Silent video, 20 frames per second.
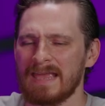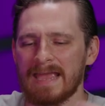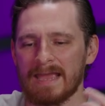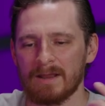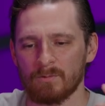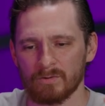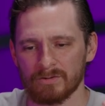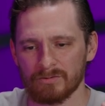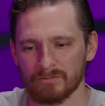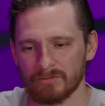
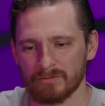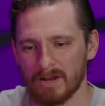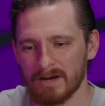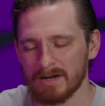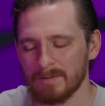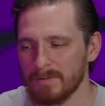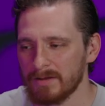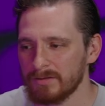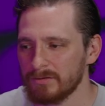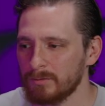And when you're
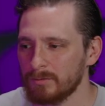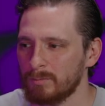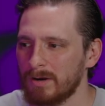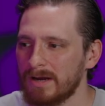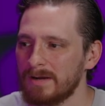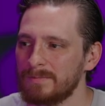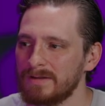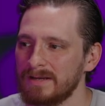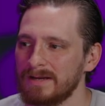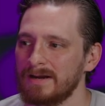talking about your
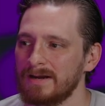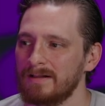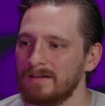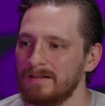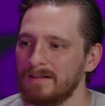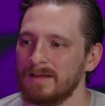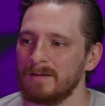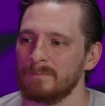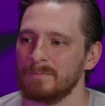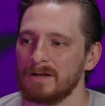brain being an
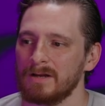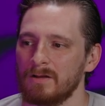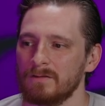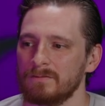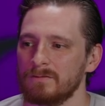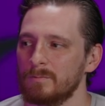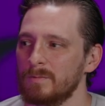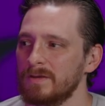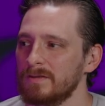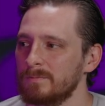LLM, it
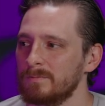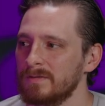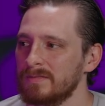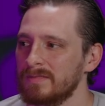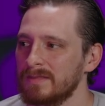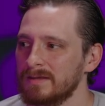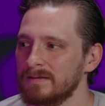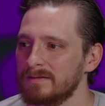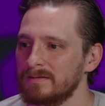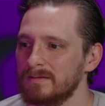also makes me
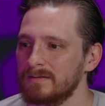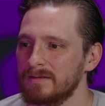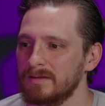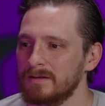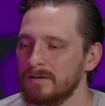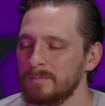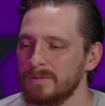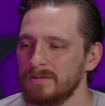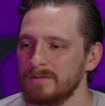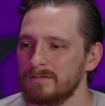think,
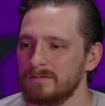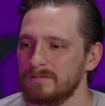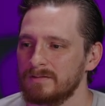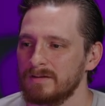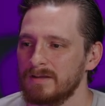be